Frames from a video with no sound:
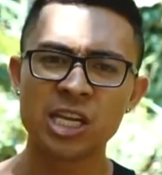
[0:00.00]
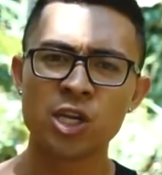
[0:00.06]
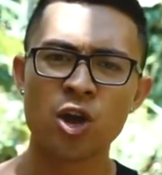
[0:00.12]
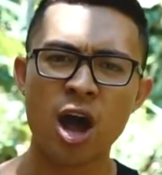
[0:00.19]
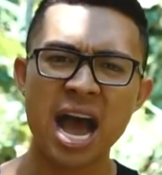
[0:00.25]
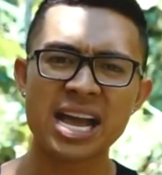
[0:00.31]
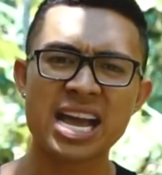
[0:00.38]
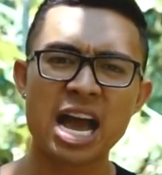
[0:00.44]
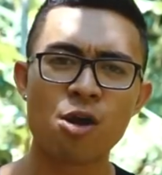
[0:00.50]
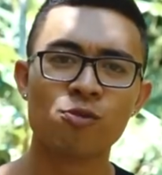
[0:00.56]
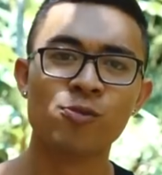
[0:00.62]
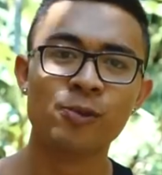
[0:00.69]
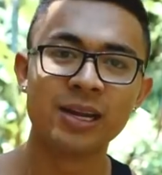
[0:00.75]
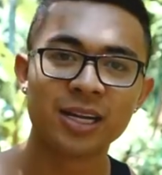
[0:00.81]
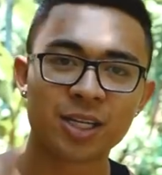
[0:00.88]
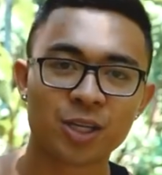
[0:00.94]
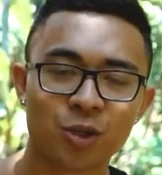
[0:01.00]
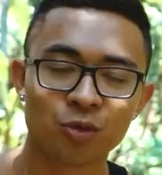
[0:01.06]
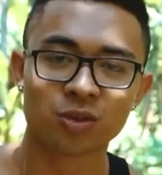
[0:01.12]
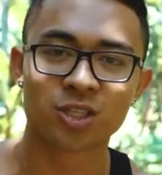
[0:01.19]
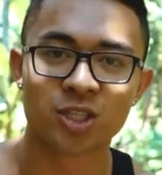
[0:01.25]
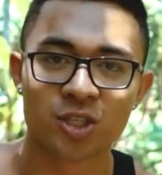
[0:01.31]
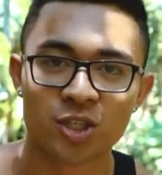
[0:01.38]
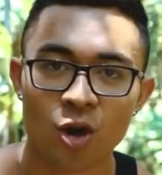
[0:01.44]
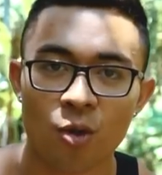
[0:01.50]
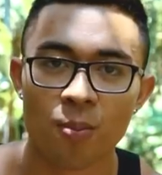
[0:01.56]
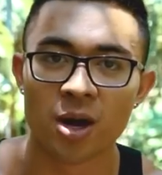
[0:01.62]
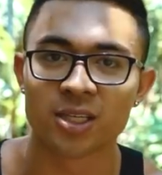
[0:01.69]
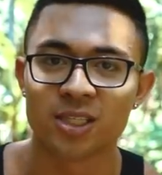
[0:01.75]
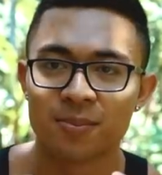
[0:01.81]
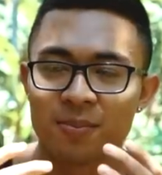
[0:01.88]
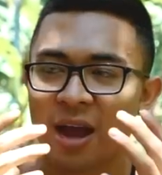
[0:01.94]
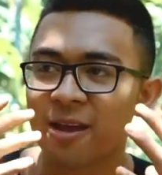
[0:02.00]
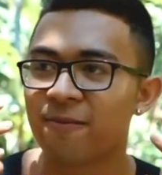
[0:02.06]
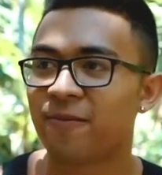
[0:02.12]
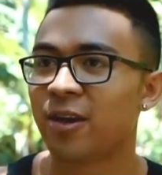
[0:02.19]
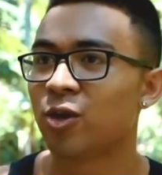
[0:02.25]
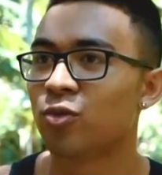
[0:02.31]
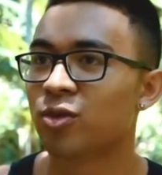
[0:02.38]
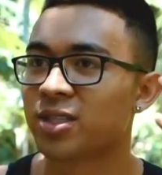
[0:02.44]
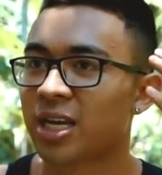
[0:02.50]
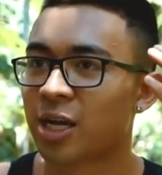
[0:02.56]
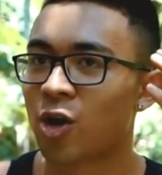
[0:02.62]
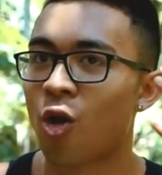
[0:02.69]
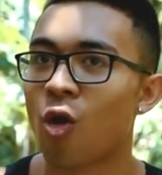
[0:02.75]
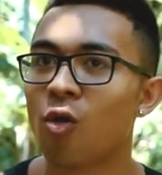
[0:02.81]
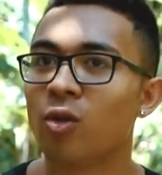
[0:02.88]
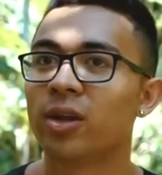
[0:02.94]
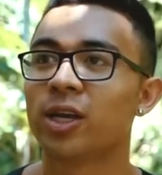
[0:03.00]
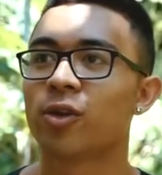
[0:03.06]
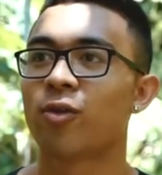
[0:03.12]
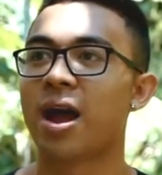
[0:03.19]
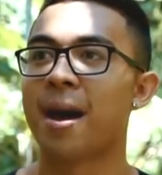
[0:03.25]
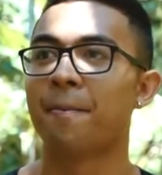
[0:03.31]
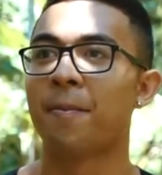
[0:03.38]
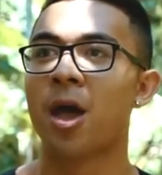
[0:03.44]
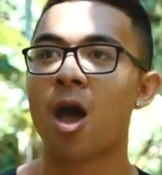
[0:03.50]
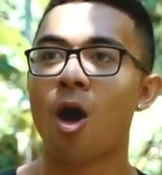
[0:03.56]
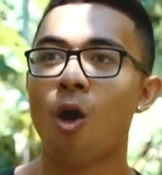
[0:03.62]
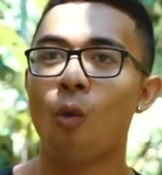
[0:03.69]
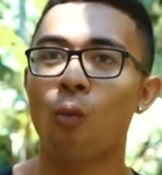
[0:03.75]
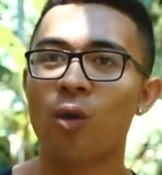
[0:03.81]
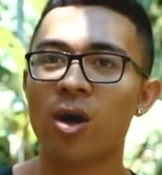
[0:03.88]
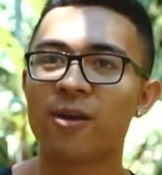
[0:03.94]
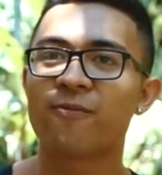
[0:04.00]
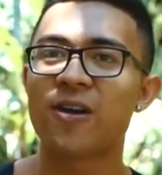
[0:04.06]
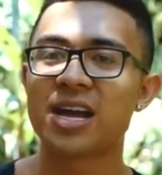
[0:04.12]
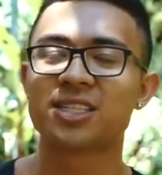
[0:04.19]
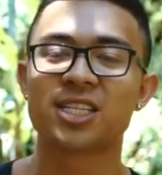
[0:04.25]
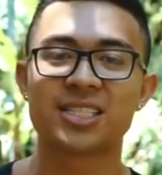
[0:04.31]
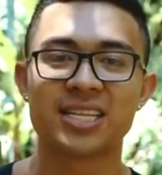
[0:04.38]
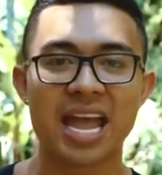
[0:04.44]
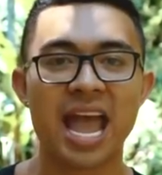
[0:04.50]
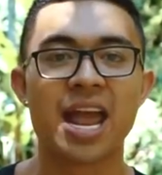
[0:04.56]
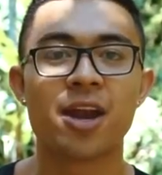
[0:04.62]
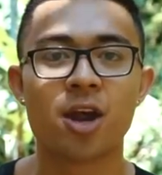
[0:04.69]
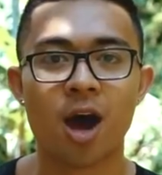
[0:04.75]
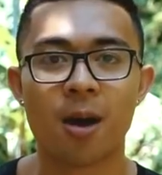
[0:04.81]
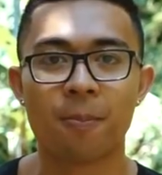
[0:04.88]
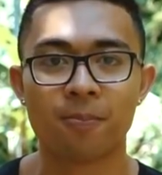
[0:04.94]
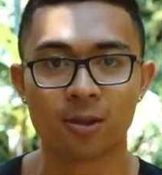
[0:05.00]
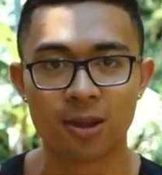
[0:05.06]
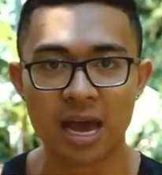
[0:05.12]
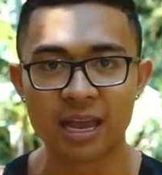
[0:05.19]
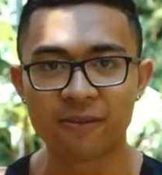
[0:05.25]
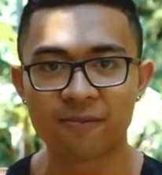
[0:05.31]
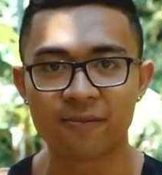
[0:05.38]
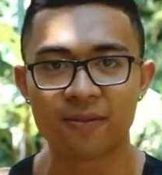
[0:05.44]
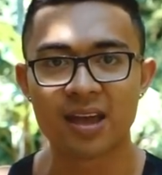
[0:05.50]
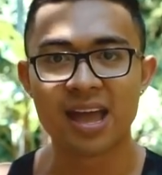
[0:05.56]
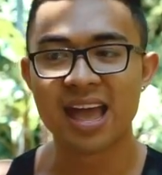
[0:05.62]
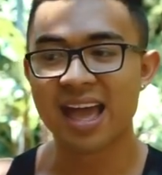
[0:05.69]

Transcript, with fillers: You know, I got ridiculed so much and my fear was like, holy crap, what if I just end up life